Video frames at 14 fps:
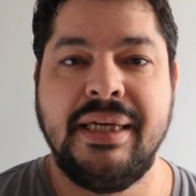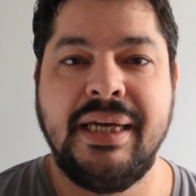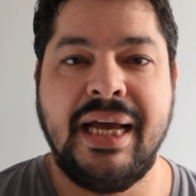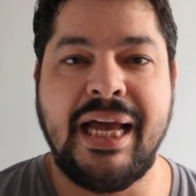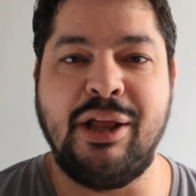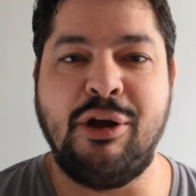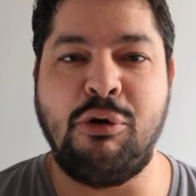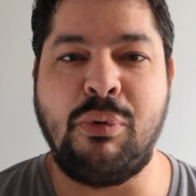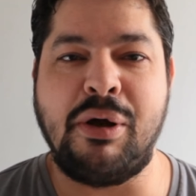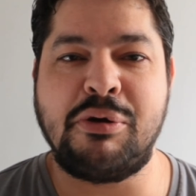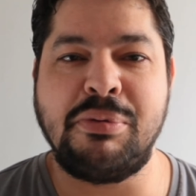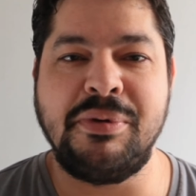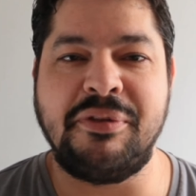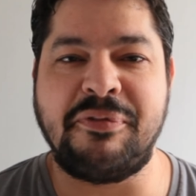Hello,
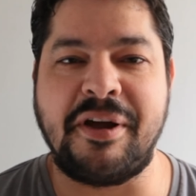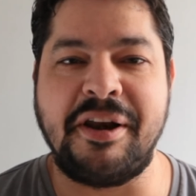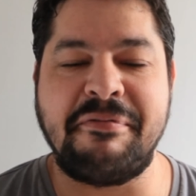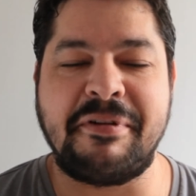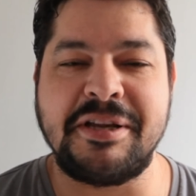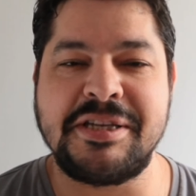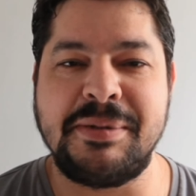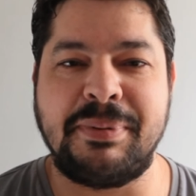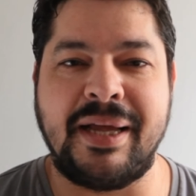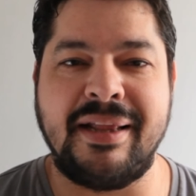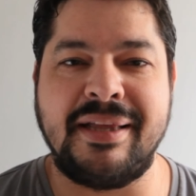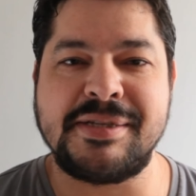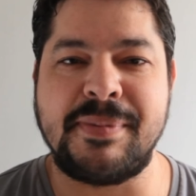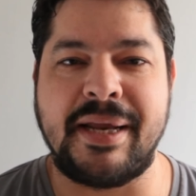welcome to the Fighting Fantasy
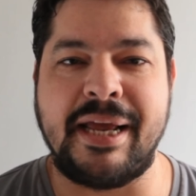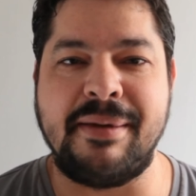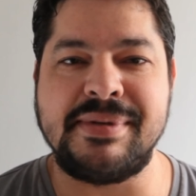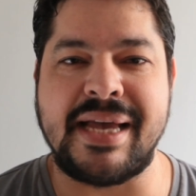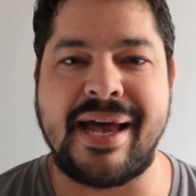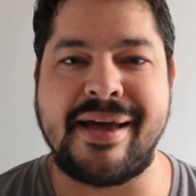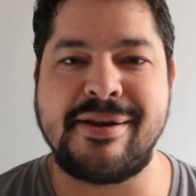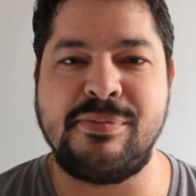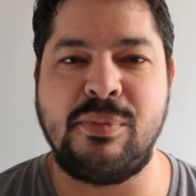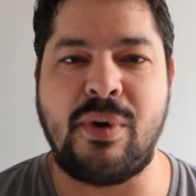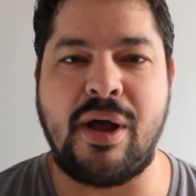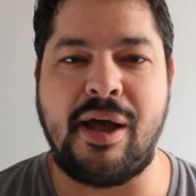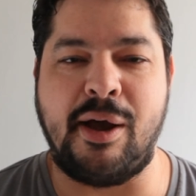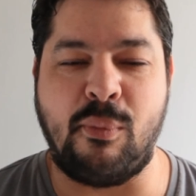playlist. My name's Adam.
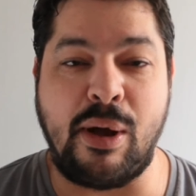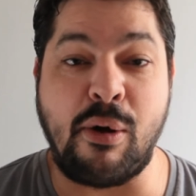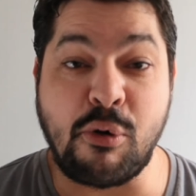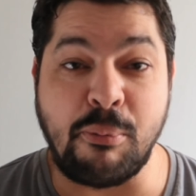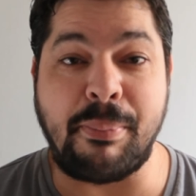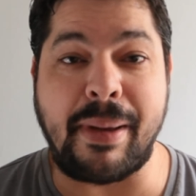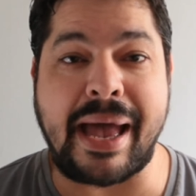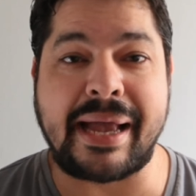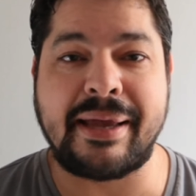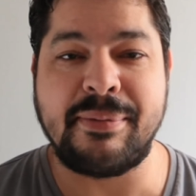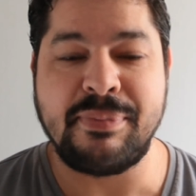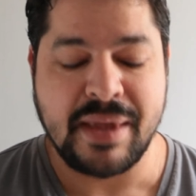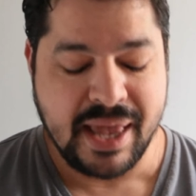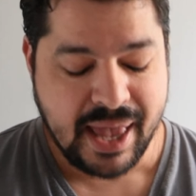Welcome back.